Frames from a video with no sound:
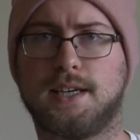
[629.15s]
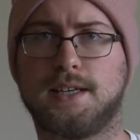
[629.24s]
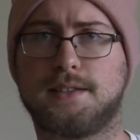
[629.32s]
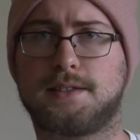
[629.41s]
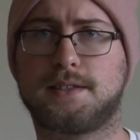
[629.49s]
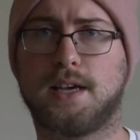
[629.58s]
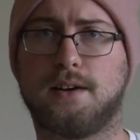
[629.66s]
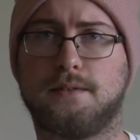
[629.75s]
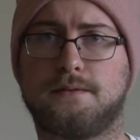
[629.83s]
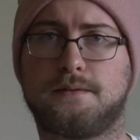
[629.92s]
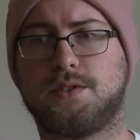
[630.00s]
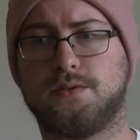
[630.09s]

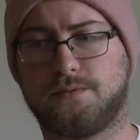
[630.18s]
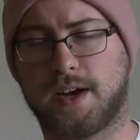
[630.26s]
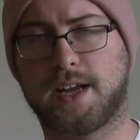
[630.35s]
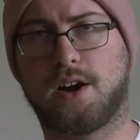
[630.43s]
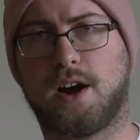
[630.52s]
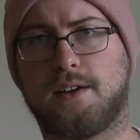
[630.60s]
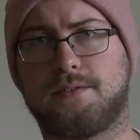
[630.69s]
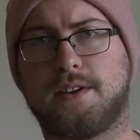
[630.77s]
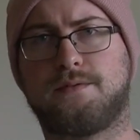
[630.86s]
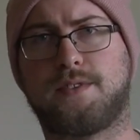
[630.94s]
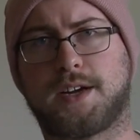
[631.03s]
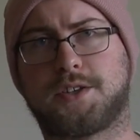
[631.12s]
itself to fight off
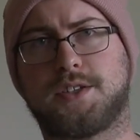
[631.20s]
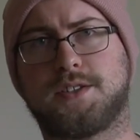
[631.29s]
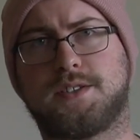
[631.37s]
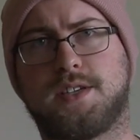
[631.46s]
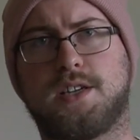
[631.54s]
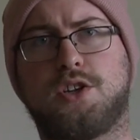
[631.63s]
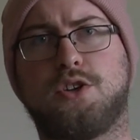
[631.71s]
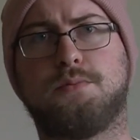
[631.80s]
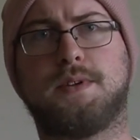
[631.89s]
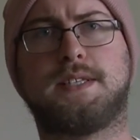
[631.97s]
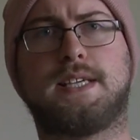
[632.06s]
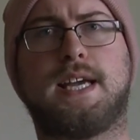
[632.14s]
infections in
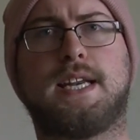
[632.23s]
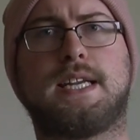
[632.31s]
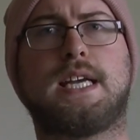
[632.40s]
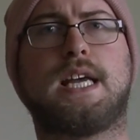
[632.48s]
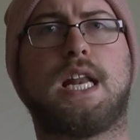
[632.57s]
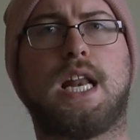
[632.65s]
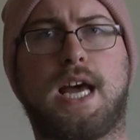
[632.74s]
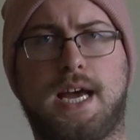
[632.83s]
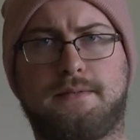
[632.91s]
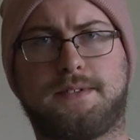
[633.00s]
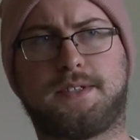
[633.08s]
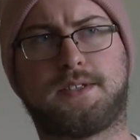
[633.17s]
humans and
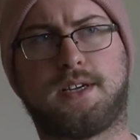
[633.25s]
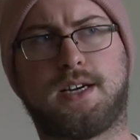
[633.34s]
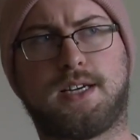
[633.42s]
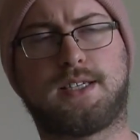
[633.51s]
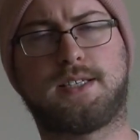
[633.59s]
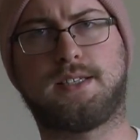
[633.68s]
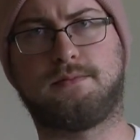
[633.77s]
livestock.